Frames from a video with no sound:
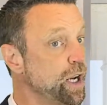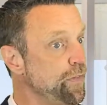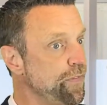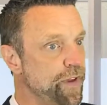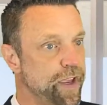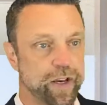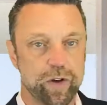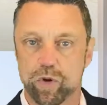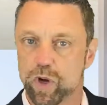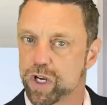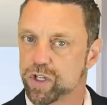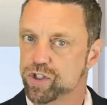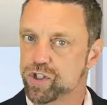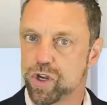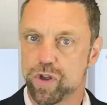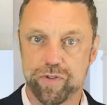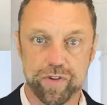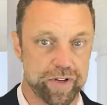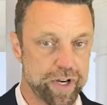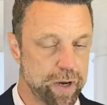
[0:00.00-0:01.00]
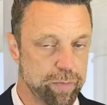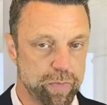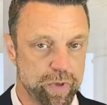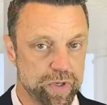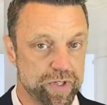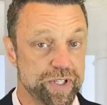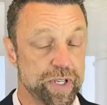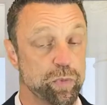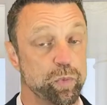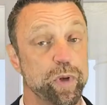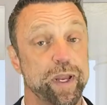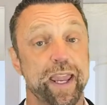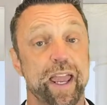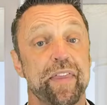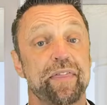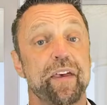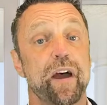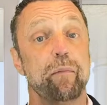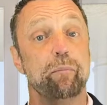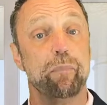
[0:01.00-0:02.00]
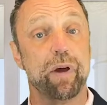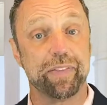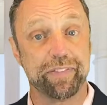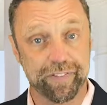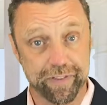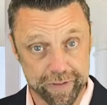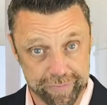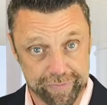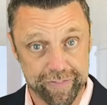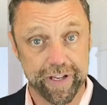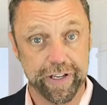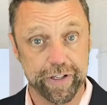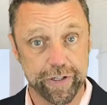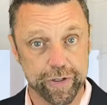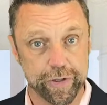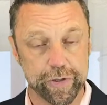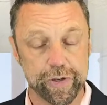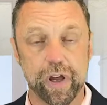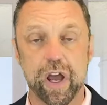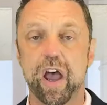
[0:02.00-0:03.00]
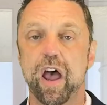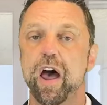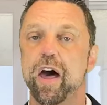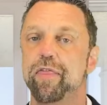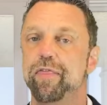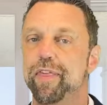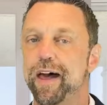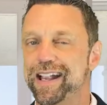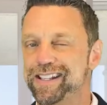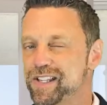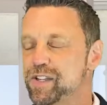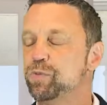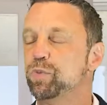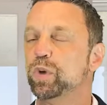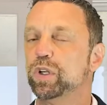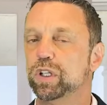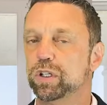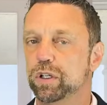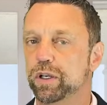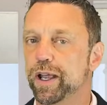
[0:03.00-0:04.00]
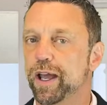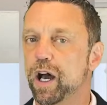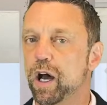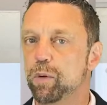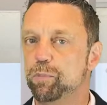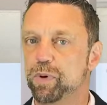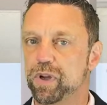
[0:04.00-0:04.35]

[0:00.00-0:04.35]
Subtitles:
and they crunch all the numbers and we get that monthly figure, that's really going to help